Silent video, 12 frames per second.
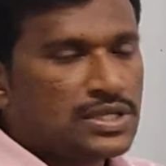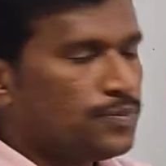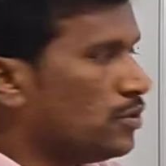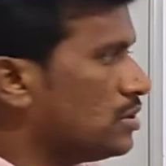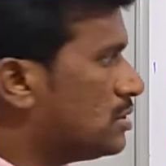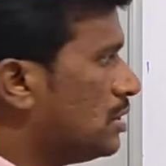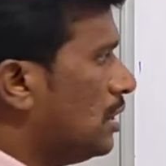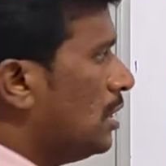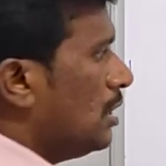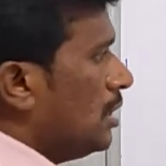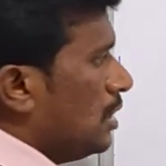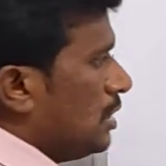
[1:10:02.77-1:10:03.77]
one. Suppose
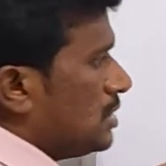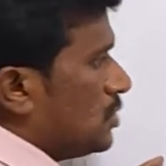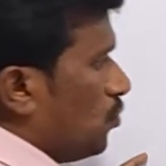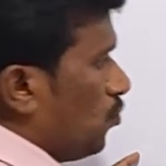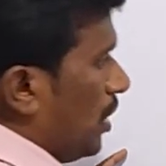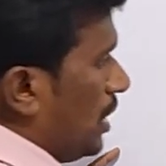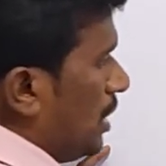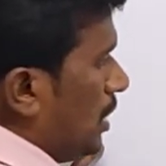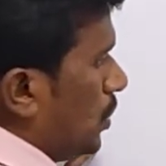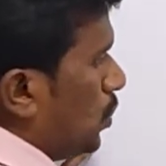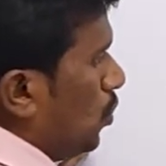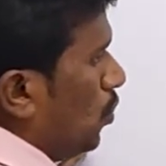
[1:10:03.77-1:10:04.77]
is 1
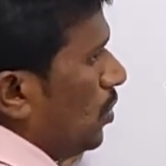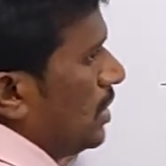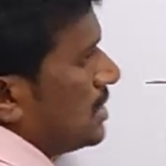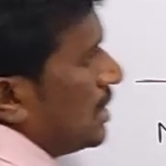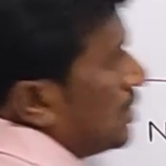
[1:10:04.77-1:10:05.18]
and 2 is